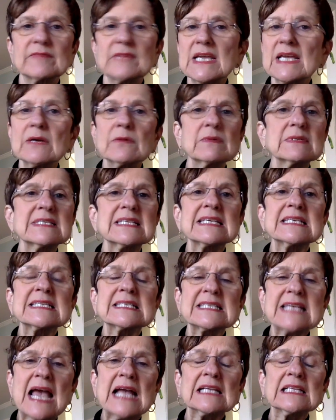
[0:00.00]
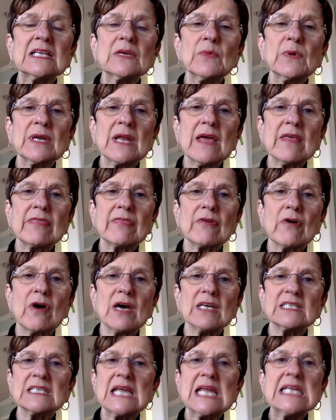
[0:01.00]
it was exactly what I
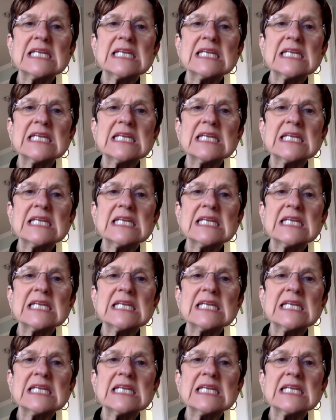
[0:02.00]
thought.